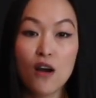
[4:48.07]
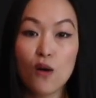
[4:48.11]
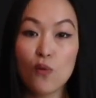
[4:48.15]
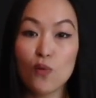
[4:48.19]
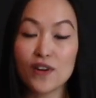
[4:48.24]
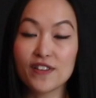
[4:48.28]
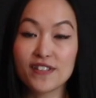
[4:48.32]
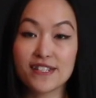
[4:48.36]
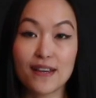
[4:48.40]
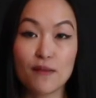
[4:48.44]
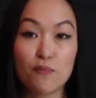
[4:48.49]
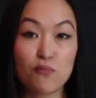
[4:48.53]

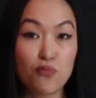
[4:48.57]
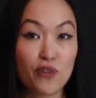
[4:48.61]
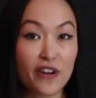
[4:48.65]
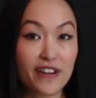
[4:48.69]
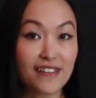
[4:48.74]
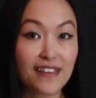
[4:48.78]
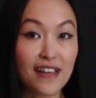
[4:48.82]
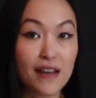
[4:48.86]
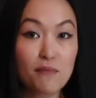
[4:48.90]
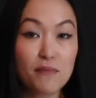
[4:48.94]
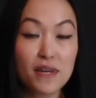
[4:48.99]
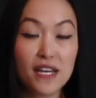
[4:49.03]
once I break
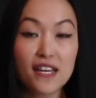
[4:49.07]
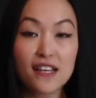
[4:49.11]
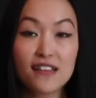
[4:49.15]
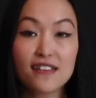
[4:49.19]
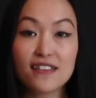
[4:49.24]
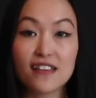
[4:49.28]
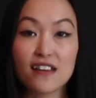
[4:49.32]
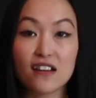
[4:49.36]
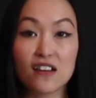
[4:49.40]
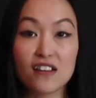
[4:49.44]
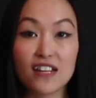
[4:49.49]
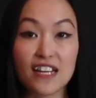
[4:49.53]
them in,
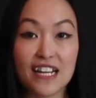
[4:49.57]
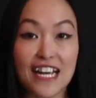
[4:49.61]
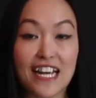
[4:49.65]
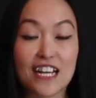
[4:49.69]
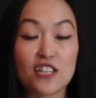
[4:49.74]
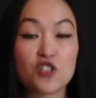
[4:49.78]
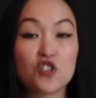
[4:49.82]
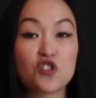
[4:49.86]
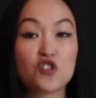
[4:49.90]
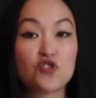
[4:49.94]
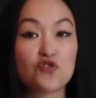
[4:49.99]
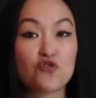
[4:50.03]
they're gonna
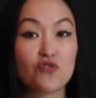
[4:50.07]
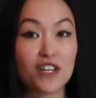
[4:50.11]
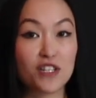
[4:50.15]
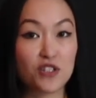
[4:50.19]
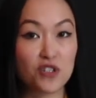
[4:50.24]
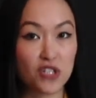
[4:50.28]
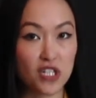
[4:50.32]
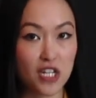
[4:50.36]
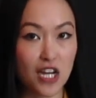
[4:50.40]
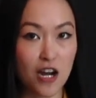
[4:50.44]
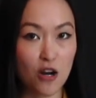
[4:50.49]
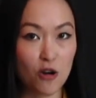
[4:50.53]
get
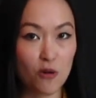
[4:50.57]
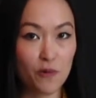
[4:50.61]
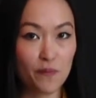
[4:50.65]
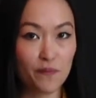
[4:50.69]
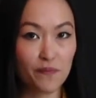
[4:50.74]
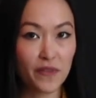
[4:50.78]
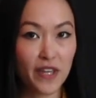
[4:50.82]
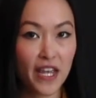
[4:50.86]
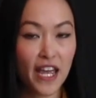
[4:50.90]
stretched out.